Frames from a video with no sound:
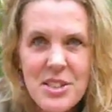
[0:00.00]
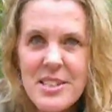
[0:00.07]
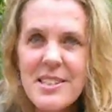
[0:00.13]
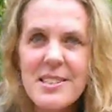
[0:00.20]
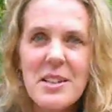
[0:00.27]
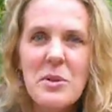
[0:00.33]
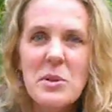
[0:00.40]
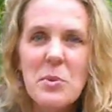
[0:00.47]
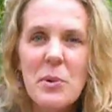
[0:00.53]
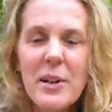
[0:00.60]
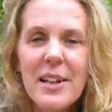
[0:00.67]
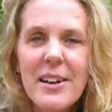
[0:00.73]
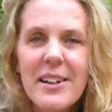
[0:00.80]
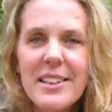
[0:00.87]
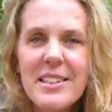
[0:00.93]
just as I was
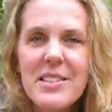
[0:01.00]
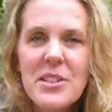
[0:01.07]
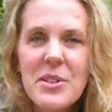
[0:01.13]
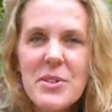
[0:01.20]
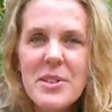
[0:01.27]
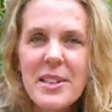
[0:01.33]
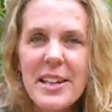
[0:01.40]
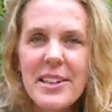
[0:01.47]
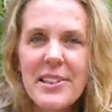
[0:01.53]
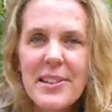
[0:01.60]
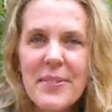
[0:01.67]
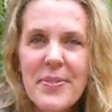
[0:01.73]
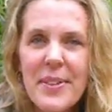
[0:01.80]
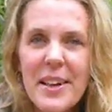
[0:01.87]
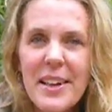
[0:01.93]
working on this
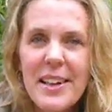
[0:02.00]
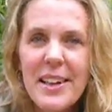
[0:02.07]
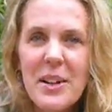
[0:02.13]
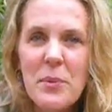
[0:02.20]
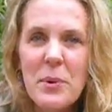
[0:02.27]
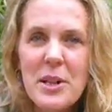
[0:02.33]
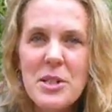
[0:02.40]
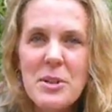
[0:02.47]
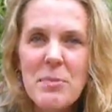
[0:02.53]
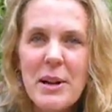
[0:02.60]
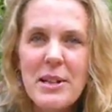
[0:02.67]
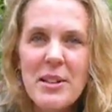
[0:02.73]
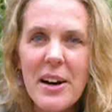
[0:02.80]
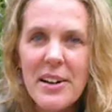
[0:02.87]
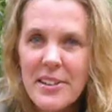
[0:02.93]
newsletter in which
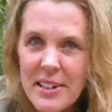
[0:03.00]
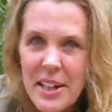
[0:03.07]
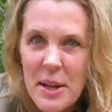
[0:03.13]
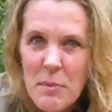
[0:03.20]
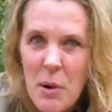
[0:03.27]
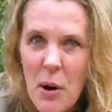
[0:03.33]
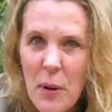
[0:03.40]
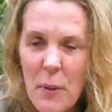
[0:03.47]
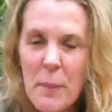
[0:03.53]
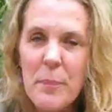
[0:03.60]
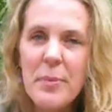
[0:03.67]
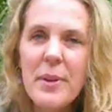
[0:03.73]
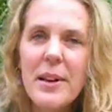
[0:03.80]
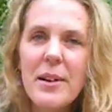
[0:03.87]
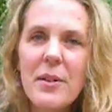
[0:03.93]
my daughter came home,